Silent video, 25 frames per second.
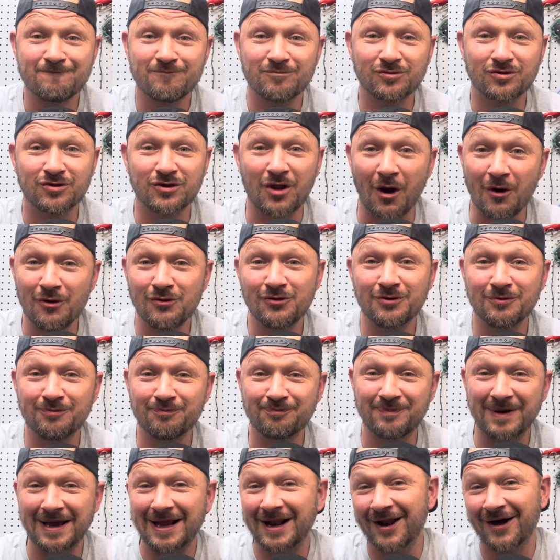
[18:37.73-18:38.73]

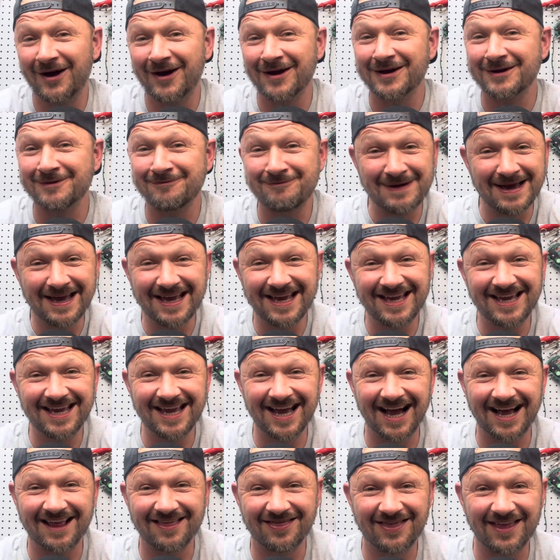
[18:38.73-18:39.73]
Don't be like me
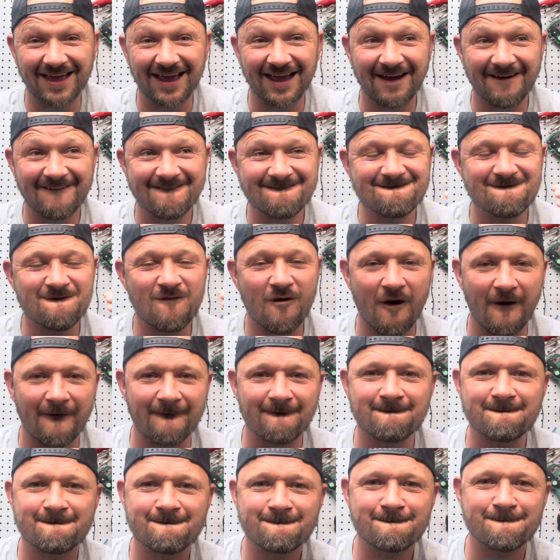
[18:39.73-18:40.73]
and think, right,
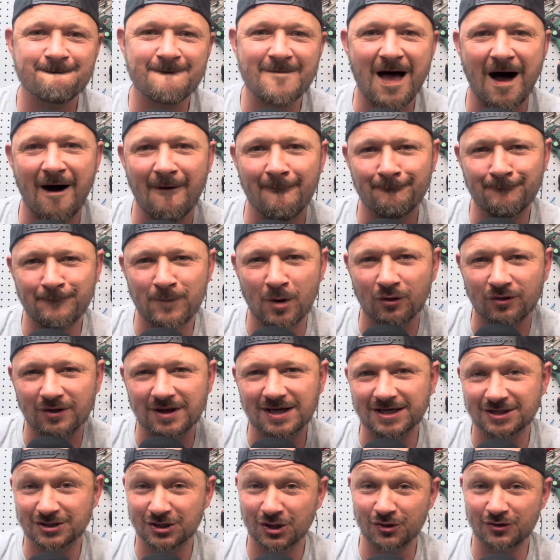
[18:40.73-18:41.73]
I booked
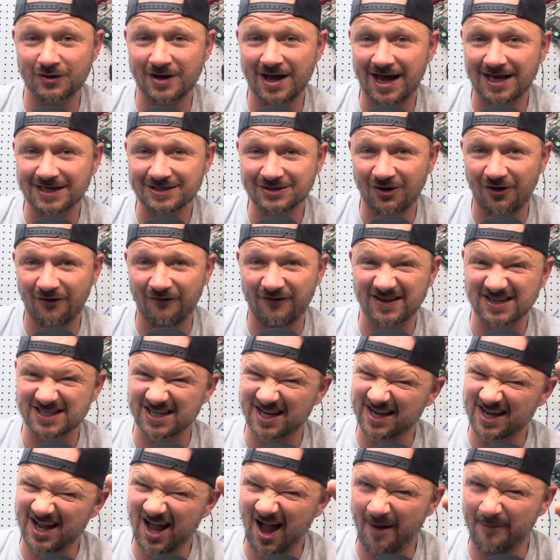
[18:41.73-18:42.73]
these 2 days off. There's a
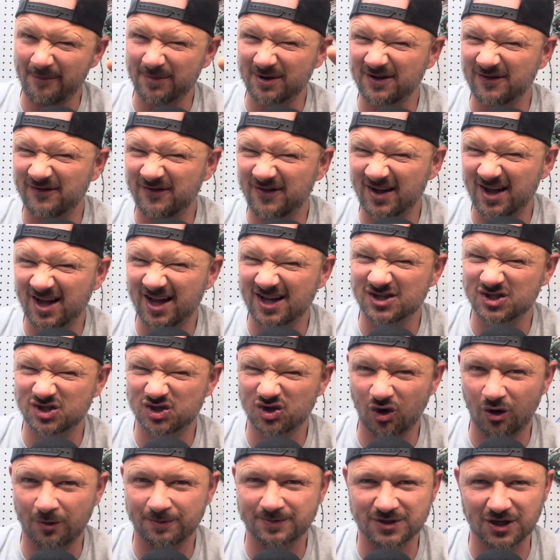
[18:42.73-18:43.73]
couple of
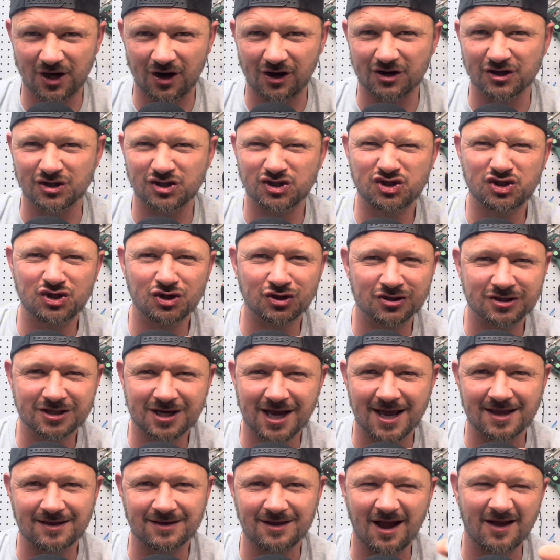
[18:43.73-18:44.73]
jobs that I could just
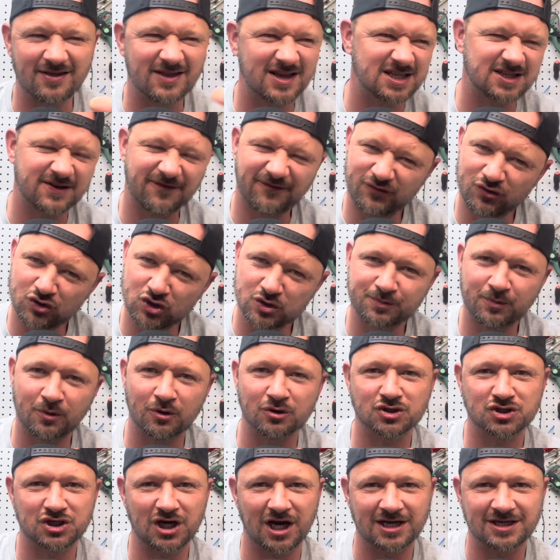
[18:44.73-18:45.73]
get done. There's a fuse
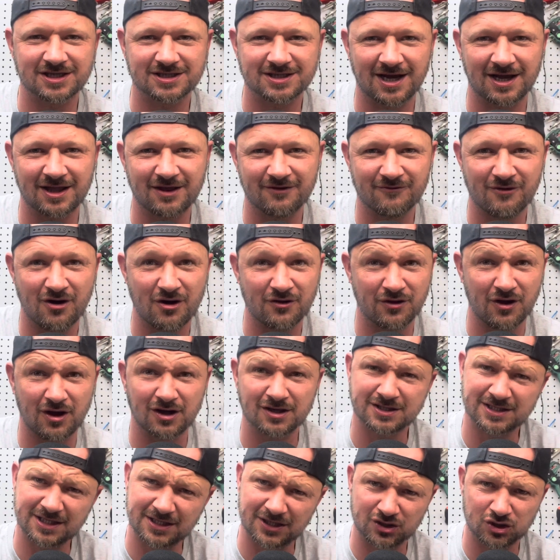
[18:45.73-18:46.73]
board change down the road that I
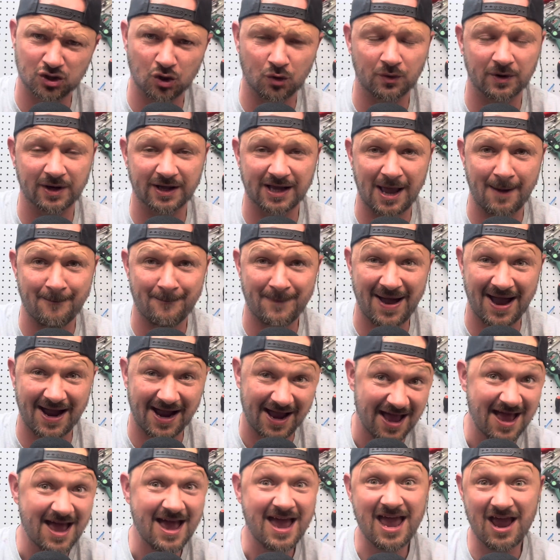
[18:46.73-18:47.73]
said I'd do when I get back.
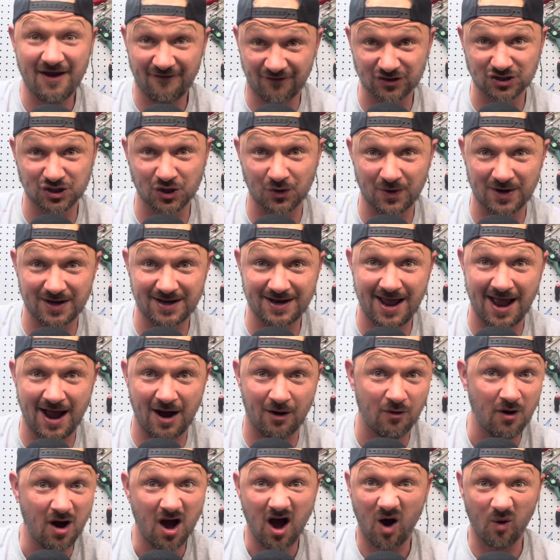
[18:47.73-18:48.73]
If I do it
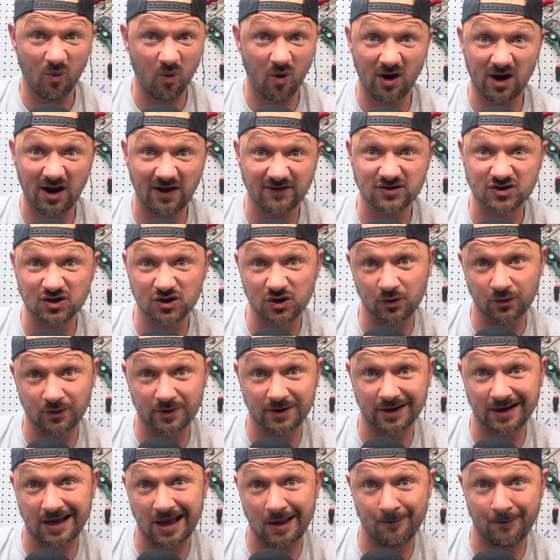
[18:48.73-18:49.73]
now, I won't have to do it
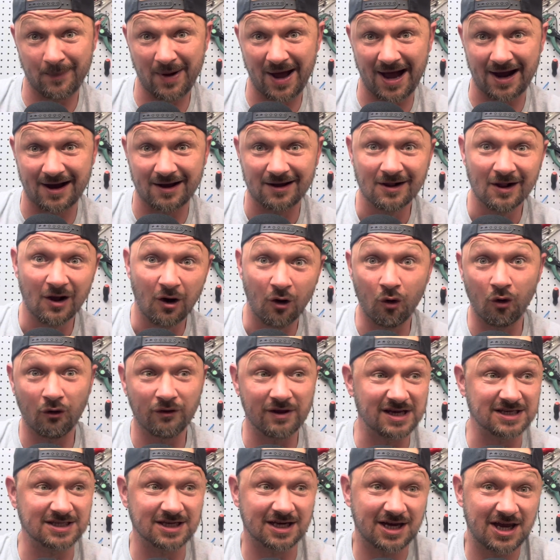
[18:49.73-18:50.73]
when I get back. Or
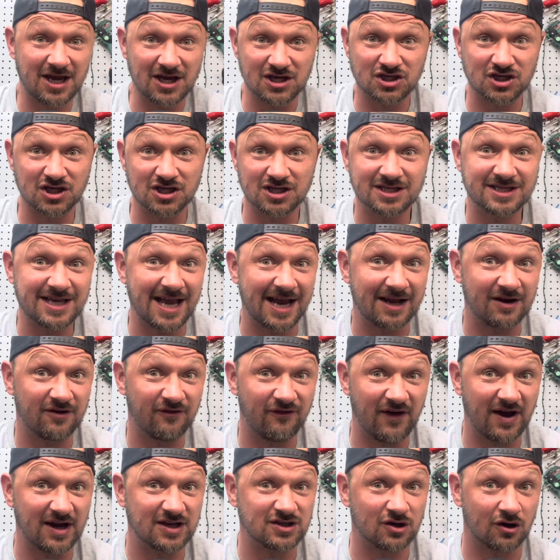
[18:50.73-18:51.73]
there's a kitchen second
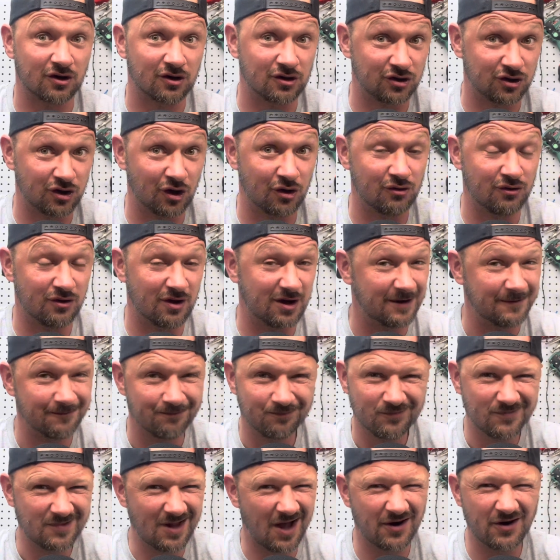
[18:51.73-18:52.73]
fix I can do that
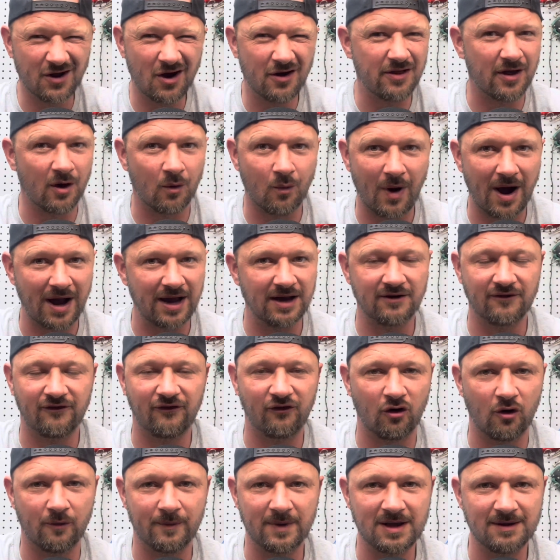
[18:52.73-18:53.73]
I know they're waiting
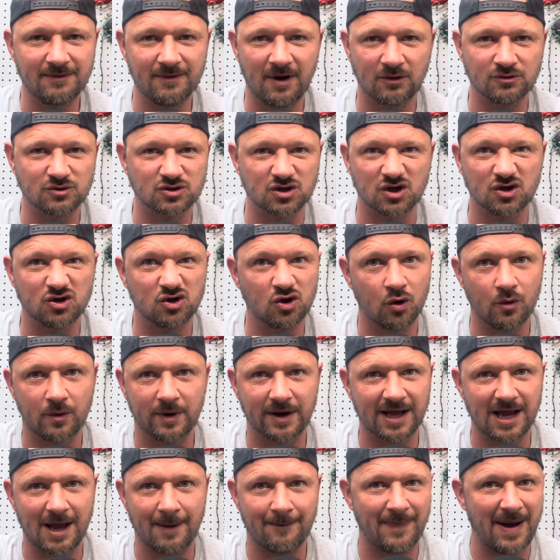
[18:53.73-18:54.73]
for me. I was going to do it when
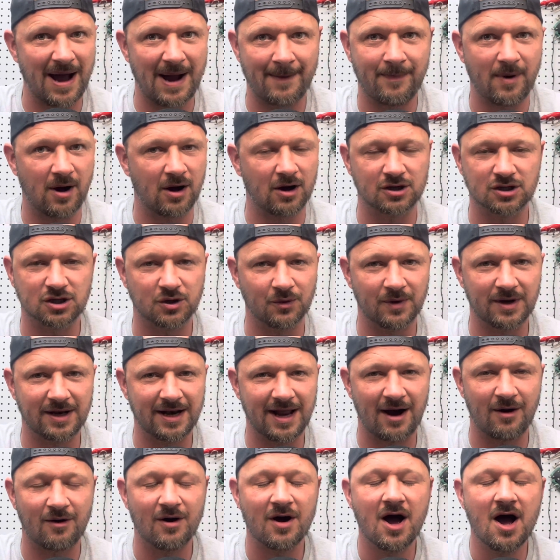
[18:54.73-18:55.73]
I get back, but I could do it
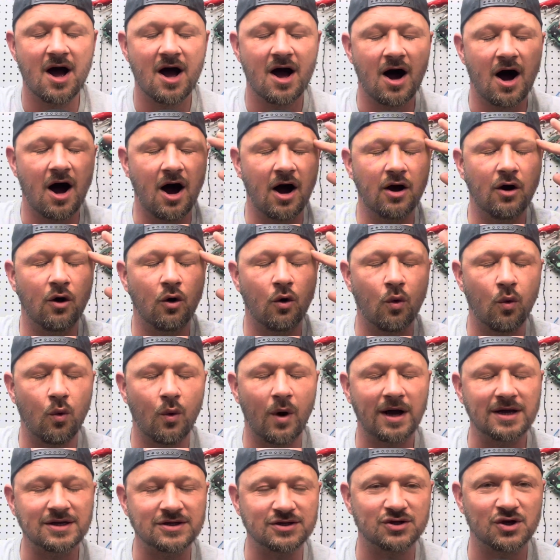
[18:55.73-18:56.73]
now. I
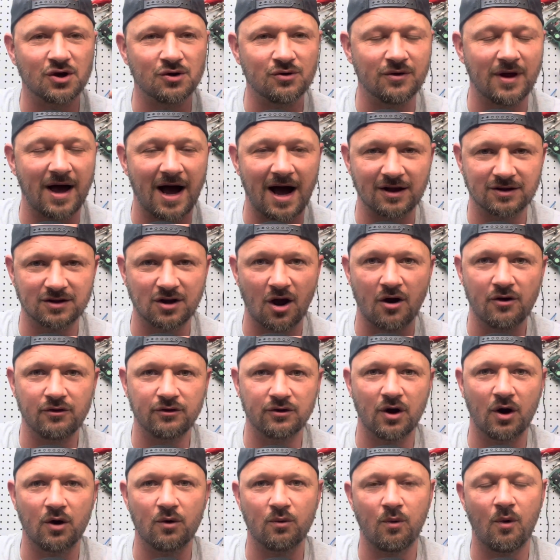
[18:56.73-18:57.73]
always do that. I don't
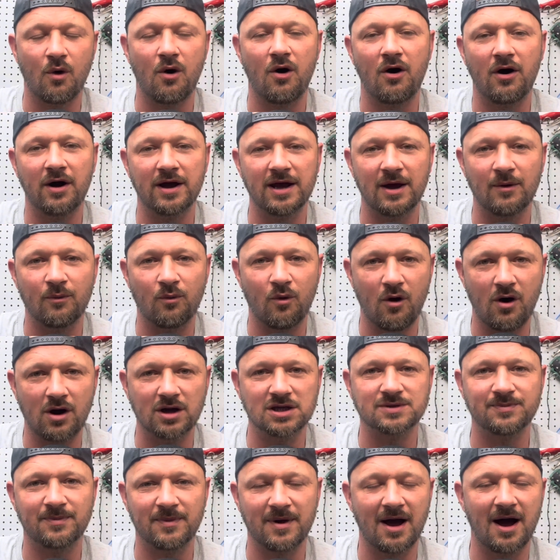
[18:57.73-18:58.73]
know why. It
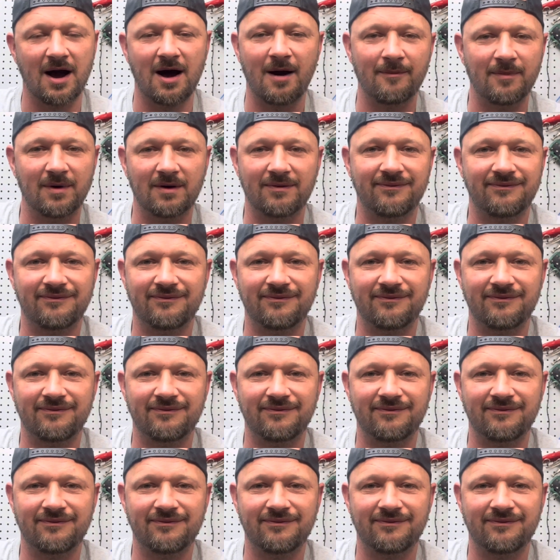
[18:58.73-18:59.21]
winds me up.